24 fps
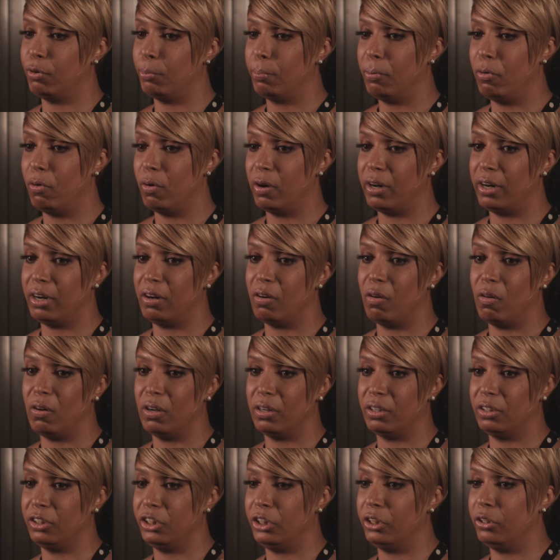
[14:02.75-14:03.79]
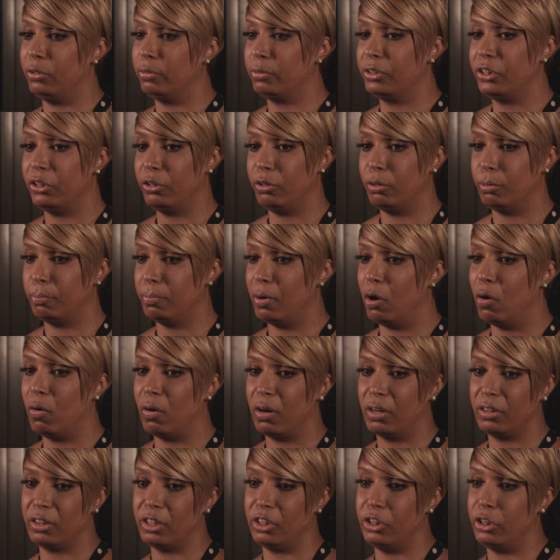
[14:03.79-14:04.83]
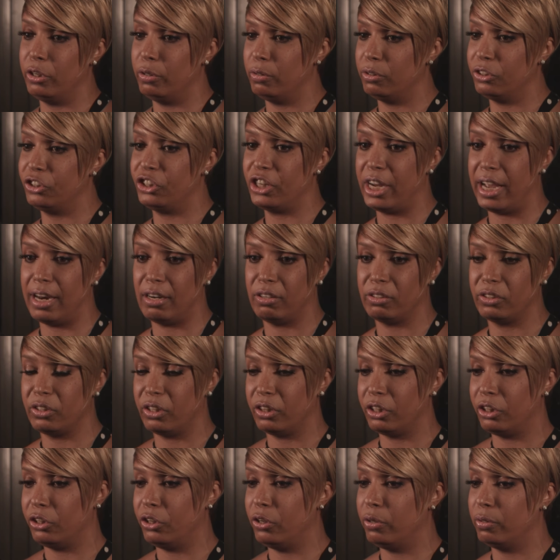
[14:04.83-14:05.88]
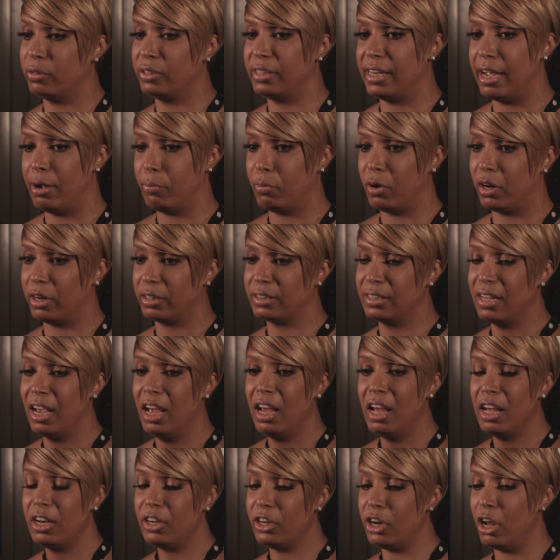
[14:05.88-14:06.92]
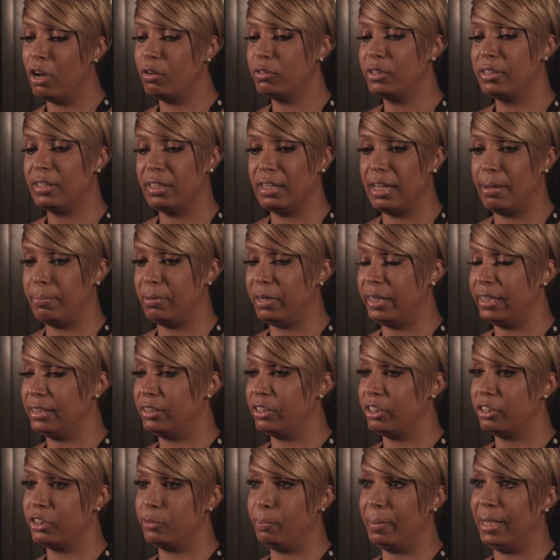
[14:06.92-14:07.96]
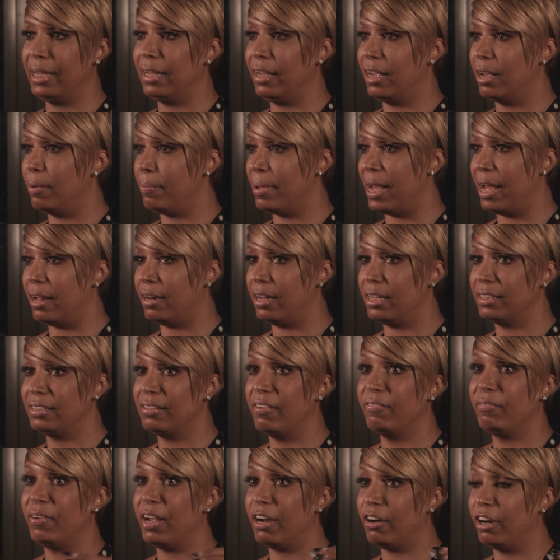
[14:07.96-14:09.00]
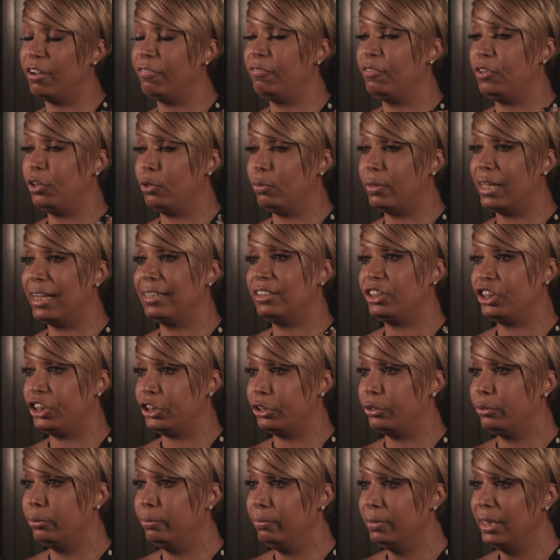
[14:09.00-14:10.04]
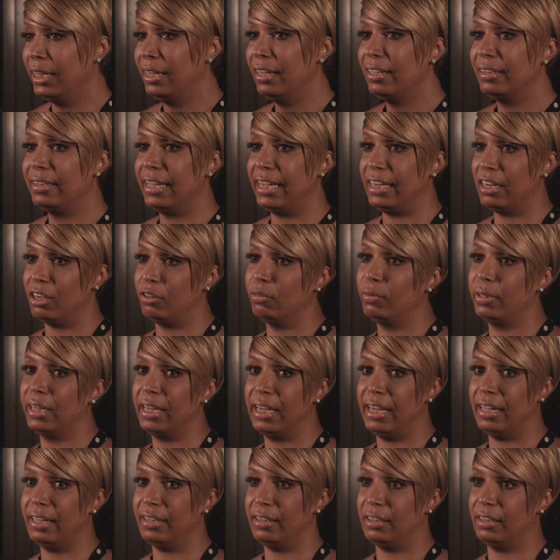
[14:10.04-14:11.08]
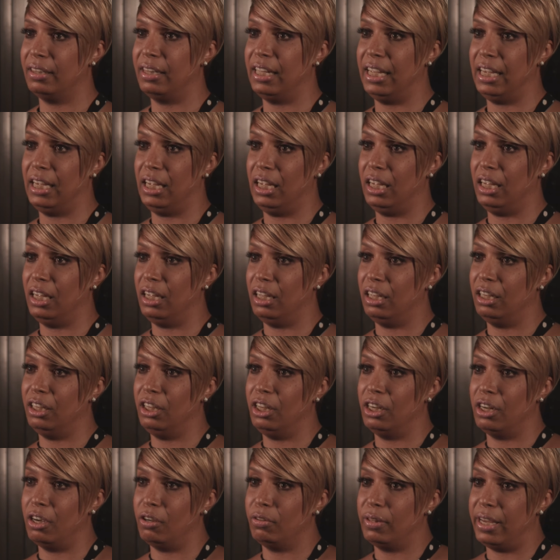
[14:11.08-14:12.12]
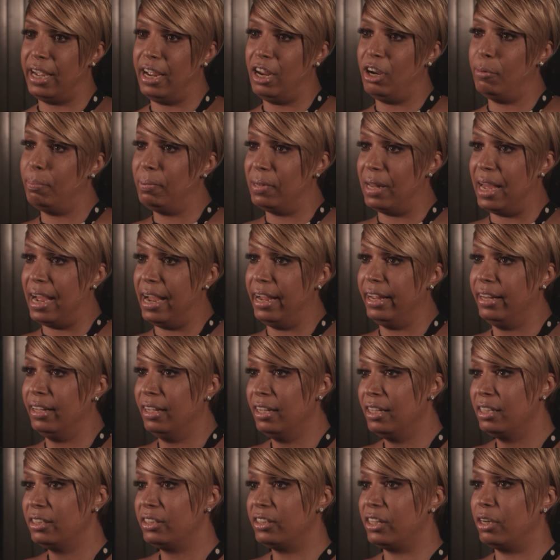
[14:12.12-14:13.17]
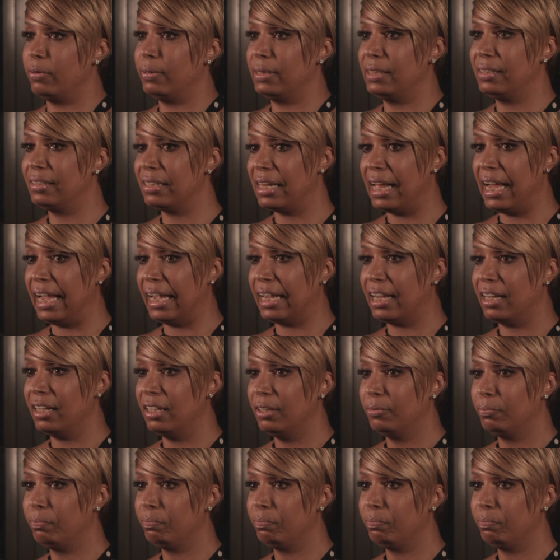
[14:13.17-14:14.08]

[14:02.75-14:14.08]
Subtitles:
reported on YouTube or the news channels or the news networks. No celebrities are speaking about us. Very few that do, they don't get the airplay. So it's like,